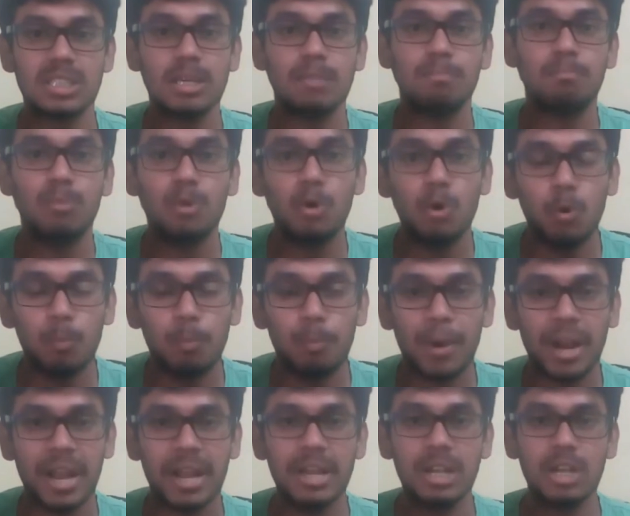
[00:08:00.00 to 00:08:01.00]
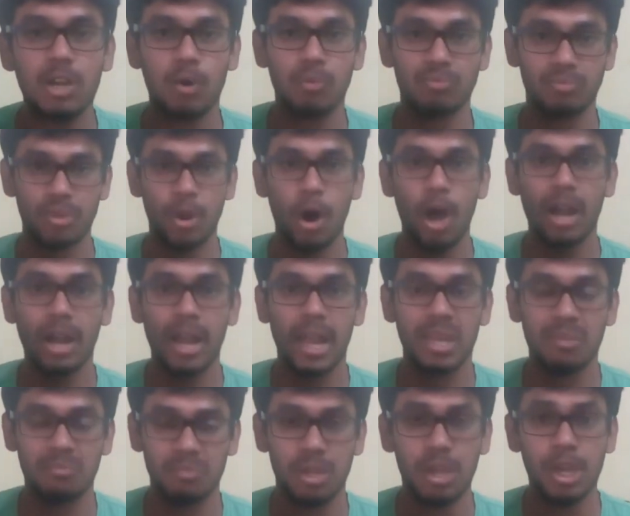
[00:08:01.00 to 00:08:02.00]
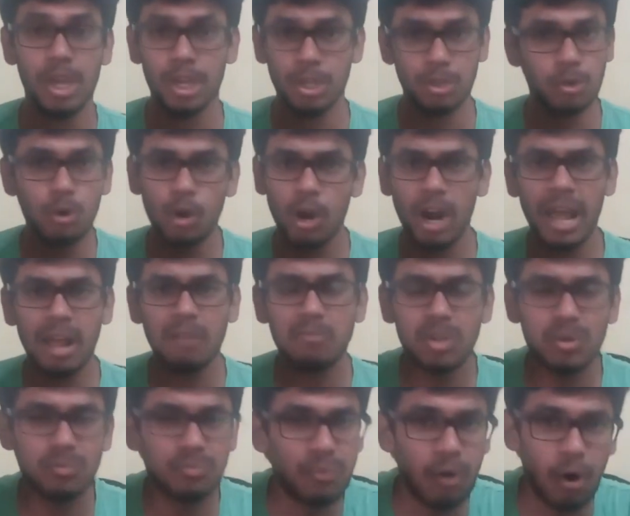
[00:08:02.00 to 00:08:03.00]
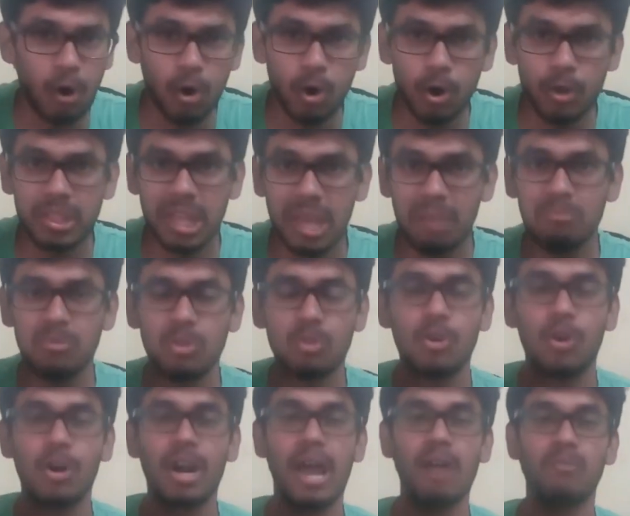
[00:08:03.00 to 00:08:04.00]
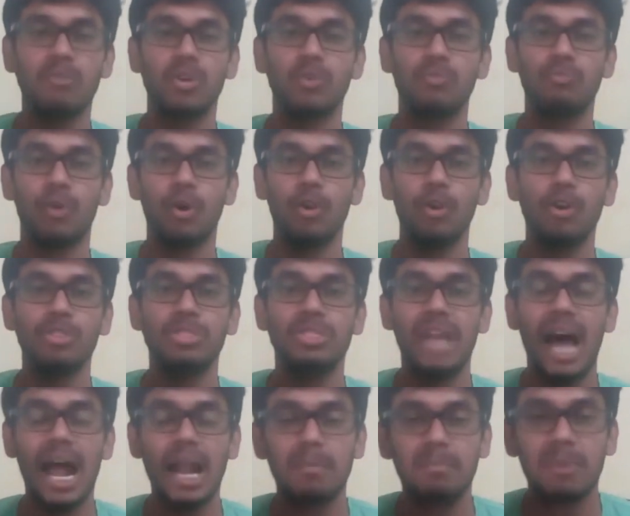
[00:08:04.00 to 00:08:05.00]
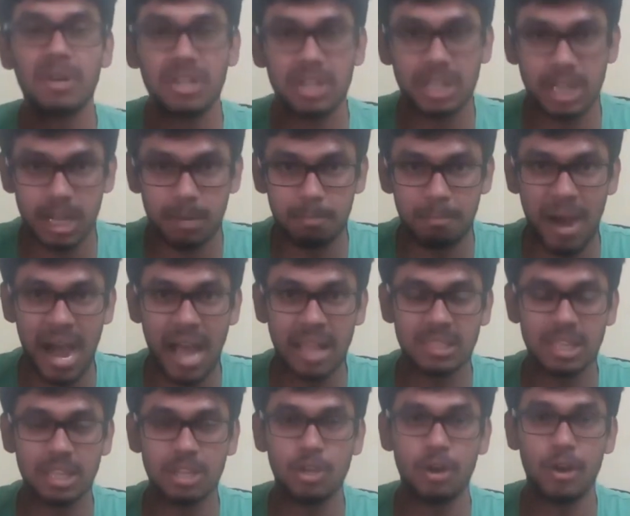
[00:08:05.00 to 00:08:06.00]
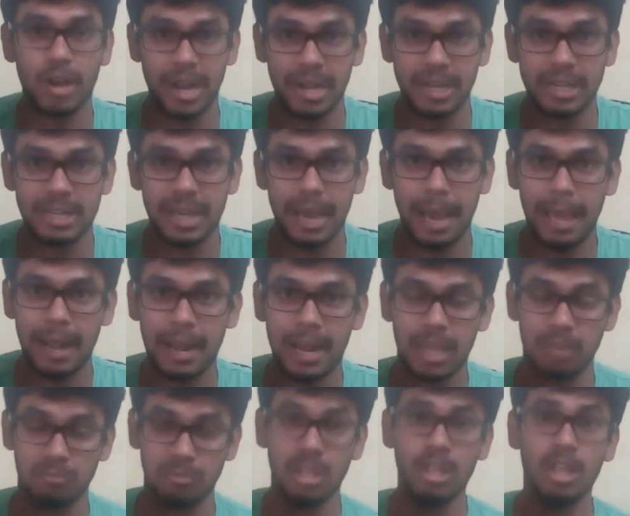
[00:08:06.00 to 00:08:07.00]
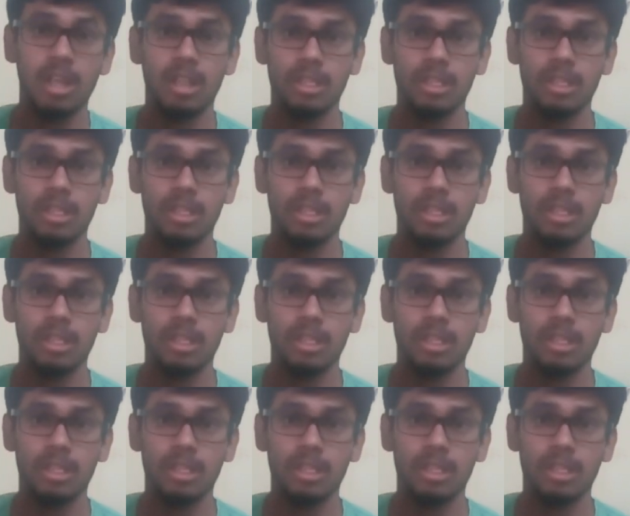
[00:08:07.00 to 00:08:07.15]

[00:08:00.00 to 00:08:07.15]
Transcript: a blueprint of your life. You don't have to follow them. You don't have to follow that particular path in your entire life.